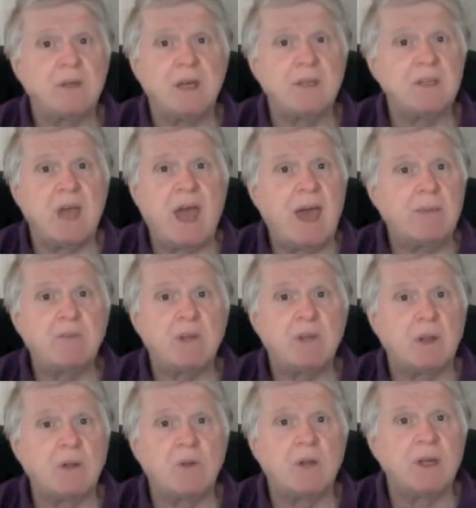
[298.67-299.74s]
is
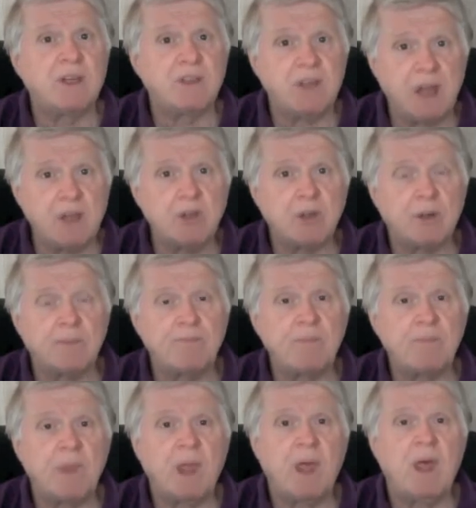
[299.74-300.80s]
absolutely essential.
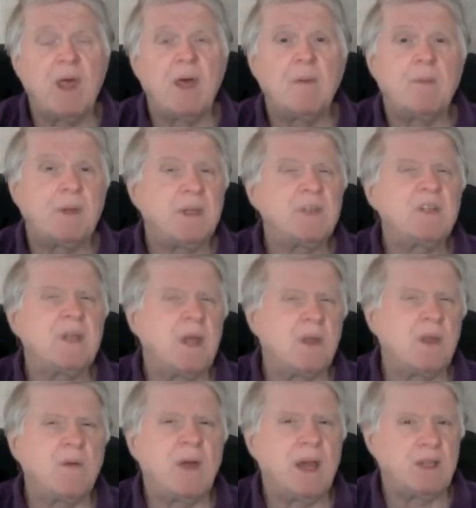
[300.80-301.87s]
But there's
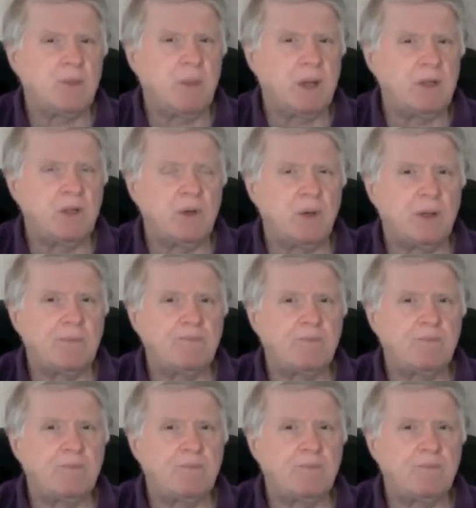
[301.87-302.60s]
another aspect to it.